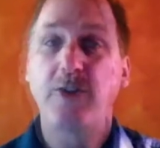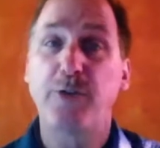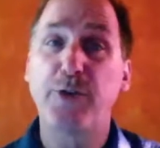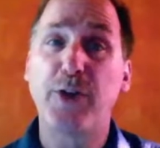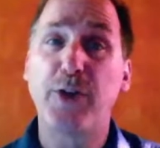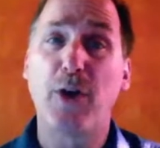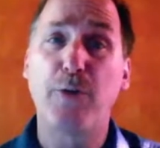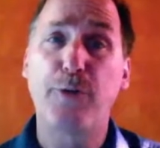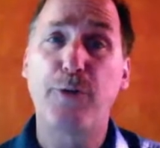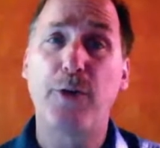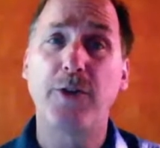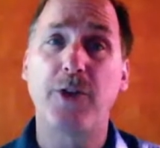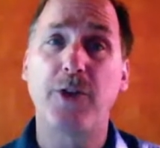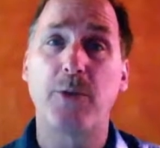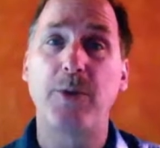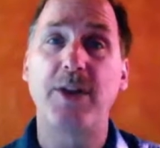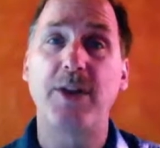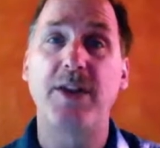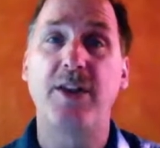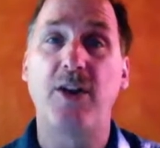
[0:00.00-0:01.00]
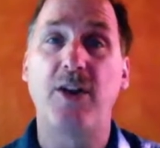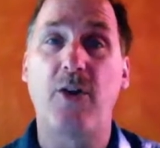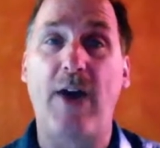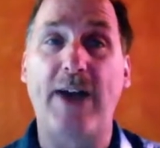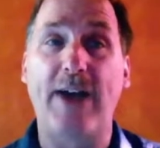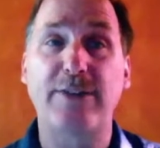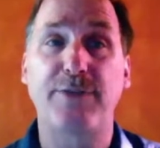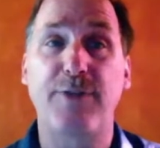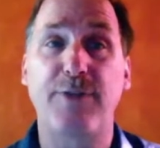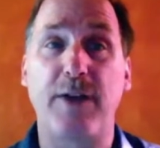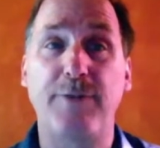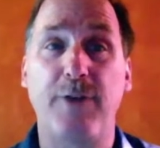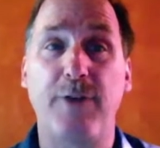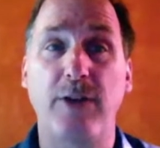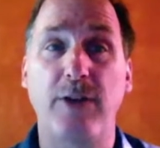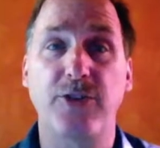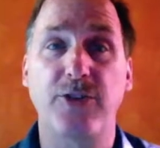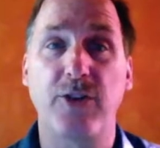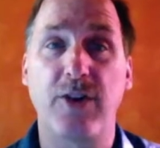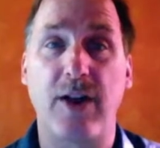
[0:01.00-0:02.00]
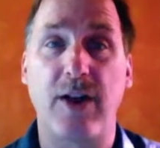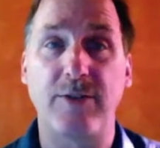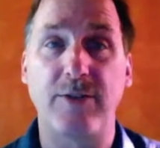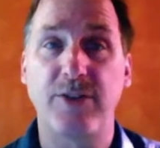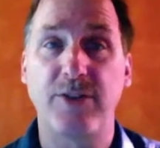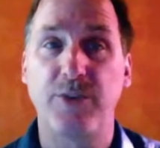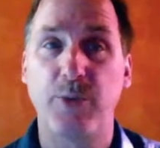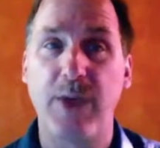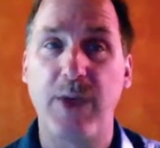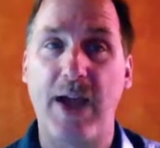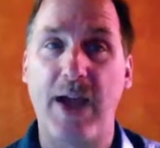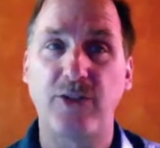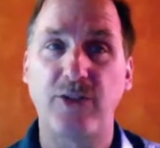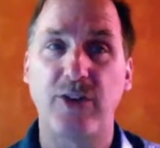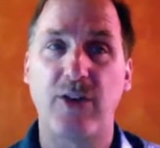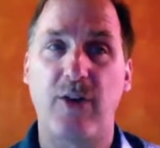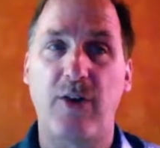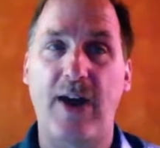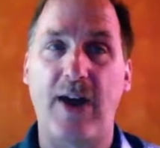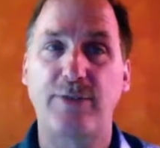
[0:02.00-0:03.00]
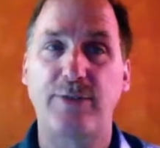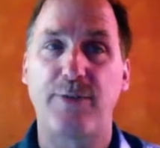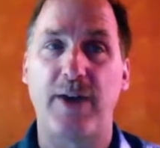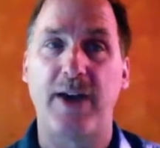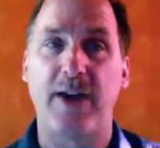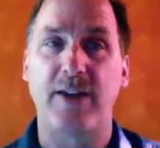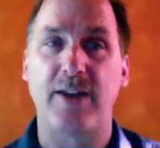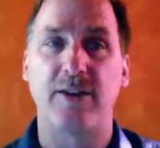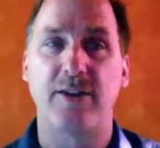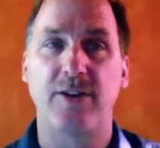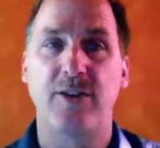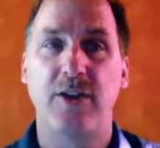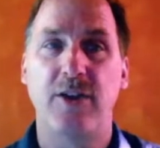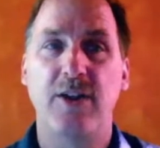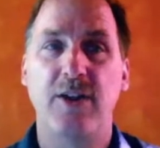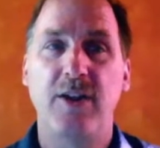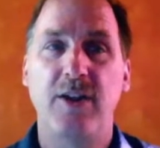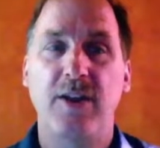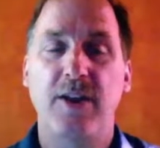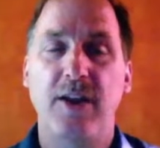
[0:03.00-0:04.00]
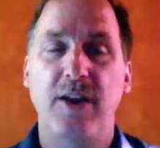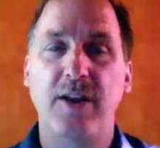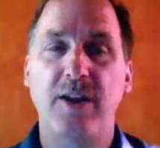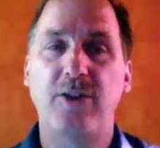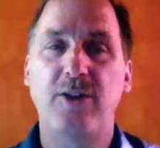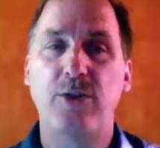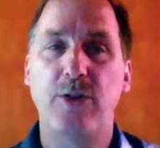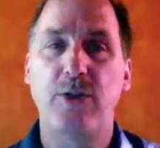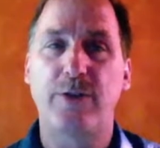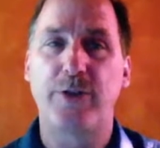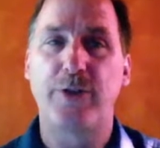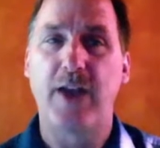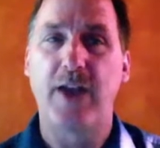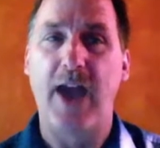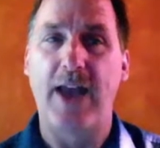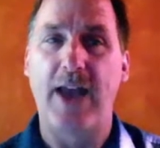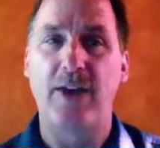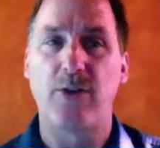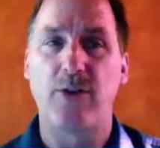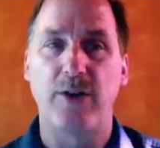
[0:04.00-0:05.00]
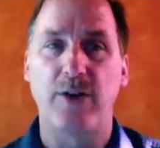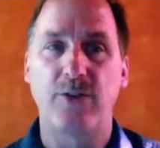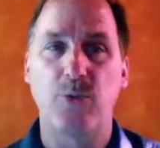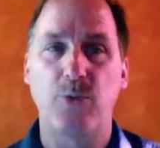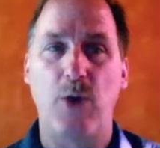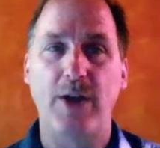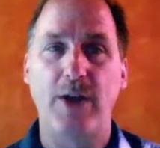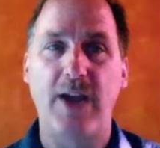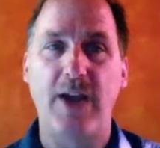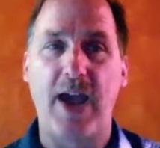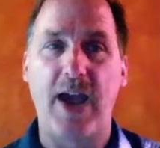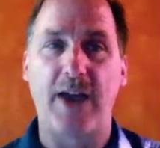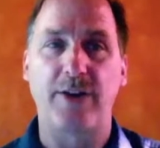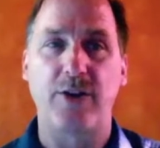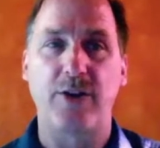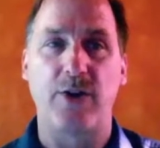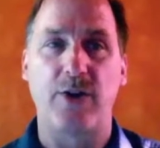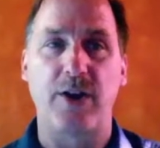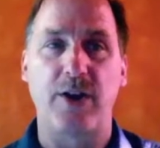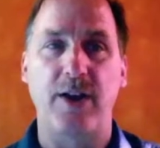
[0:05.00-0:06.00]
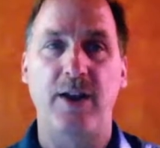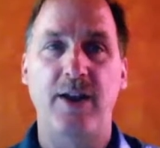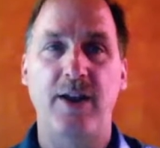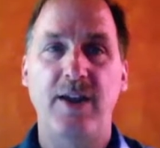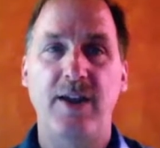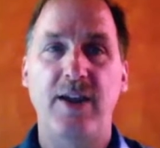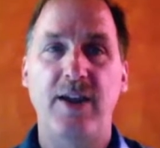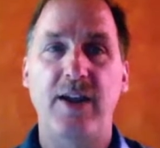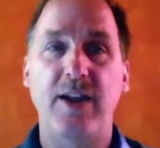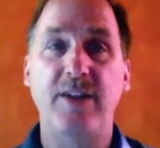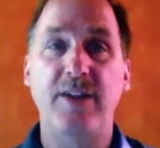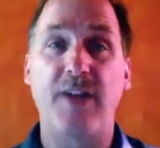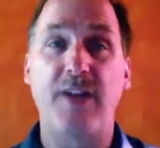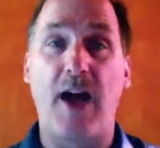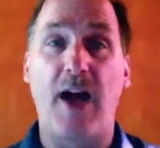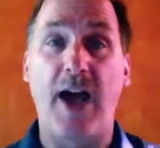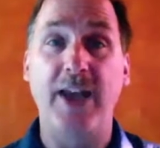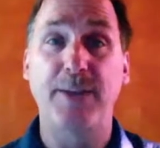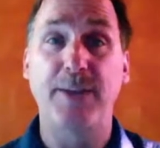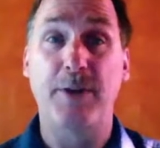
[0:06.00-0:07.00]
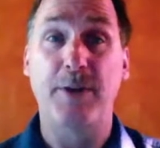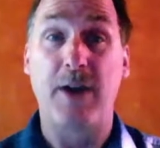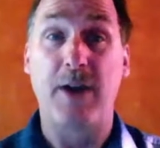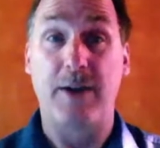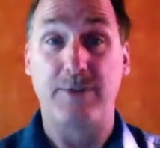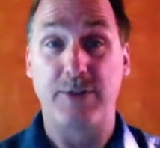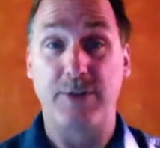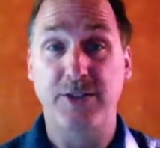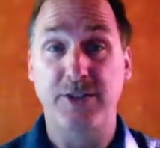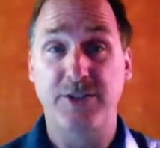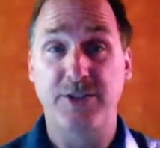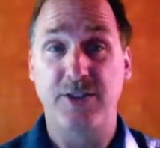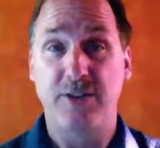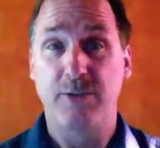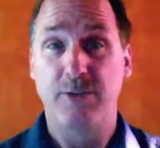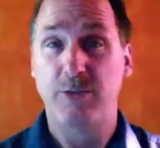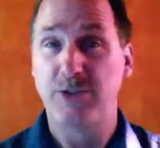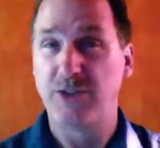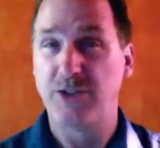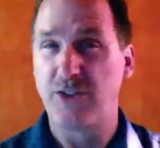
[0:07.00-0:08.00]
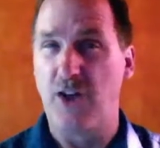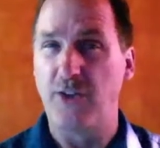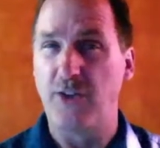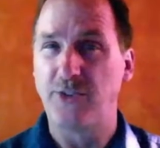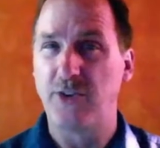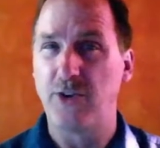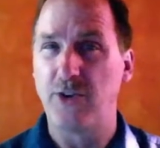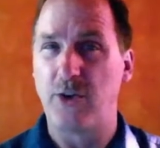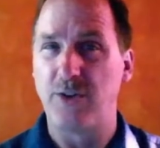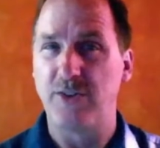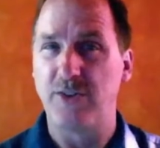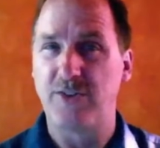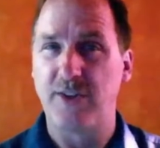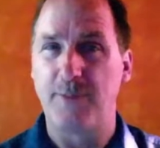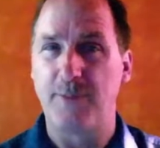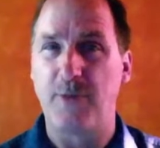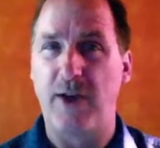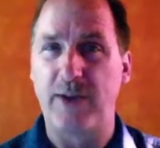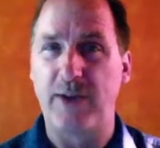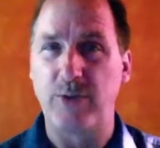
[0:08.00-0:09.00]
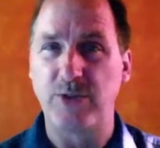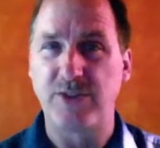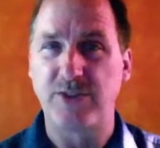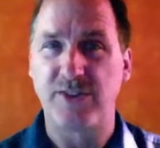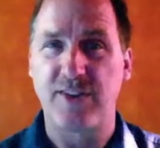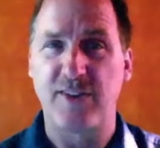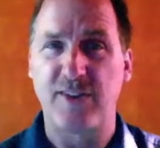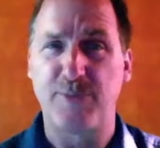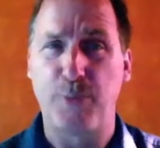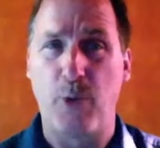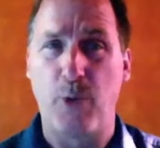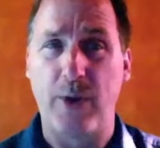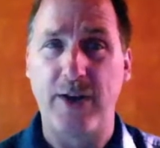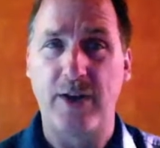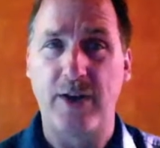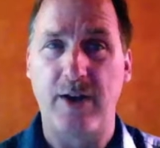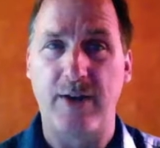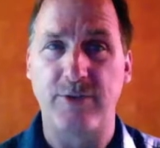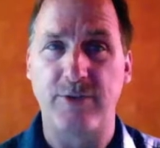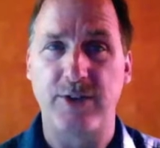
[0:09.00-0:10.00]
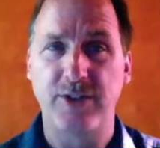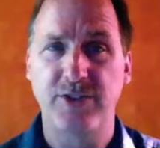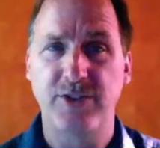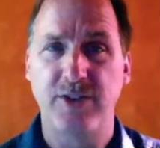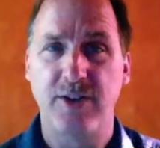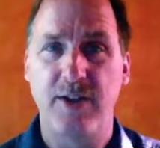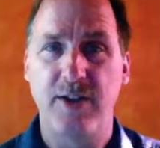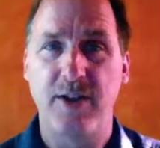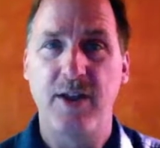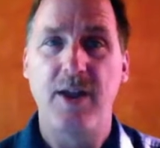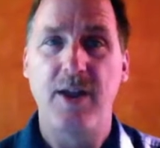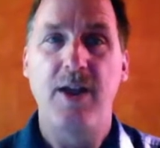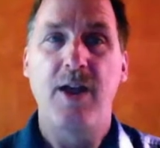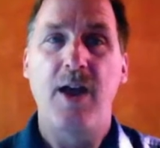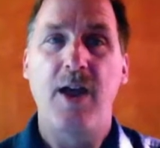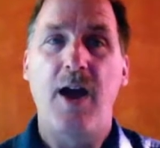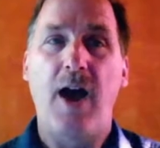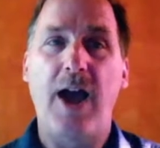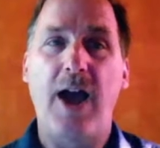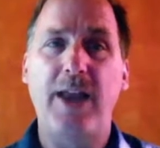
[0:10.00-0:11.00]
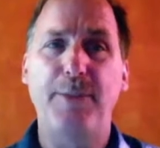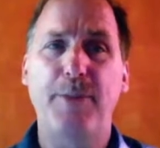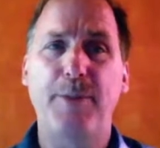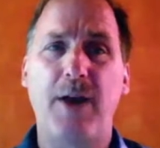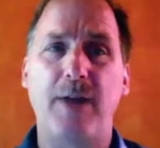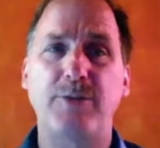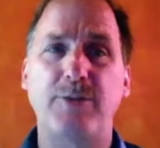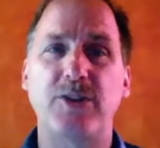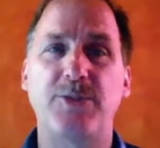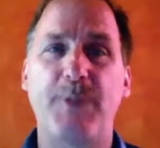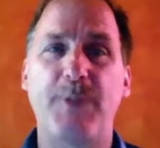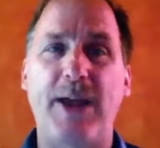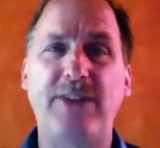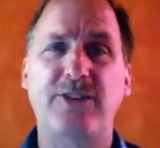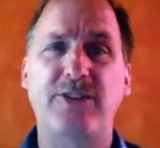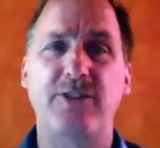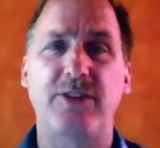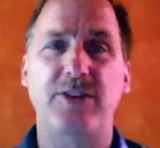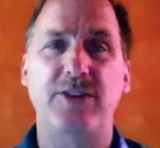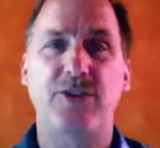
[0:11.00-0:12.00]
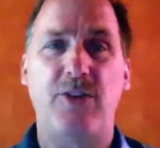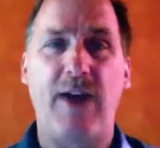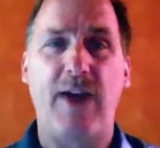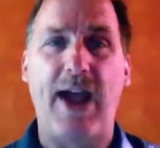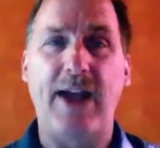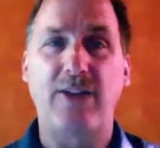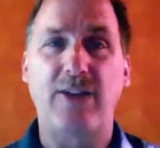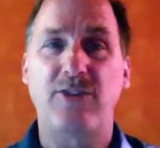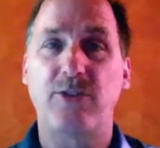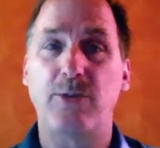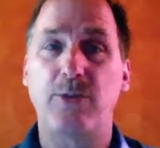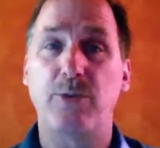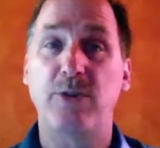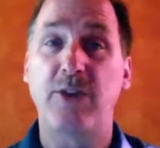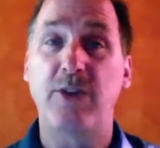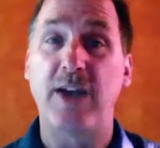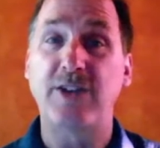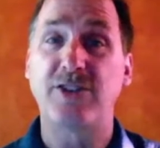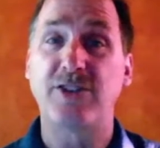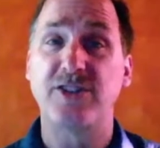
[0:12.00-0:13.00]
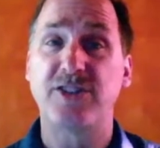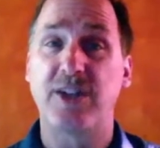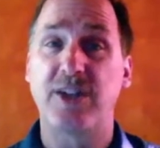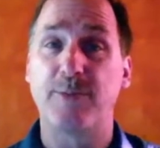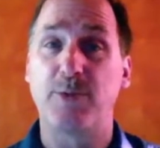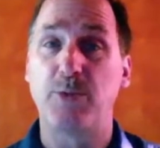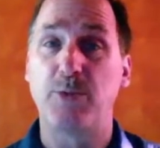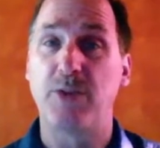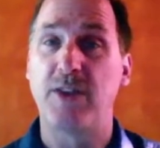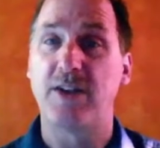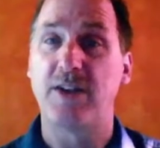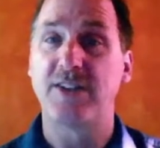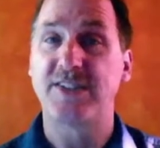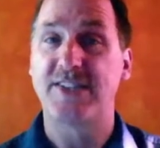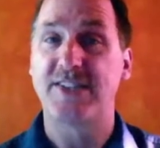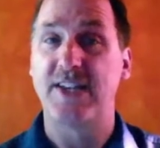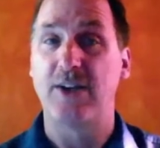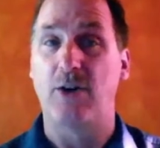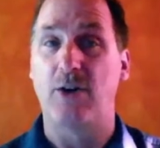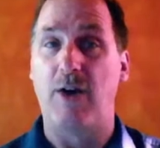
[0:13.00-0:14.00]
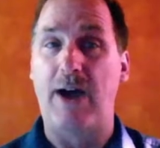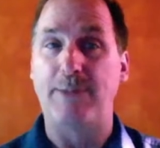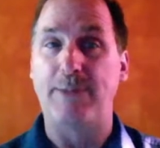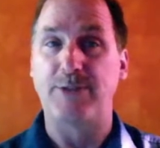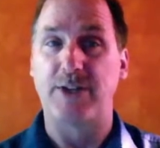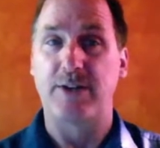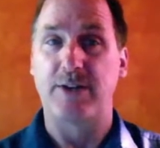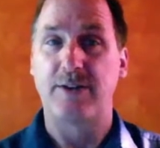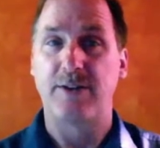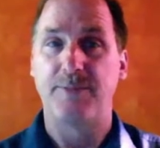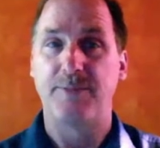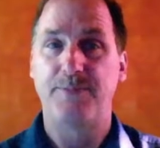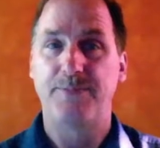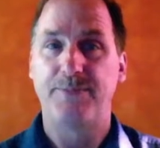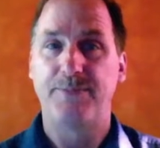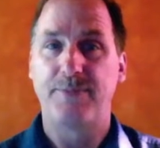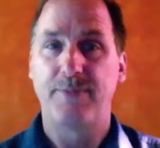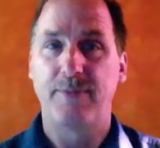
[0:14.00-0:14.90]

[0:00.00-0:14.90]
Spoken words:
So if we go further, we need to classify functional coverage, and we actually classify it into two different categories. One category is item coverage, which is also known in some languages as point coverage. Item coverage basically tracks relationships within a single object.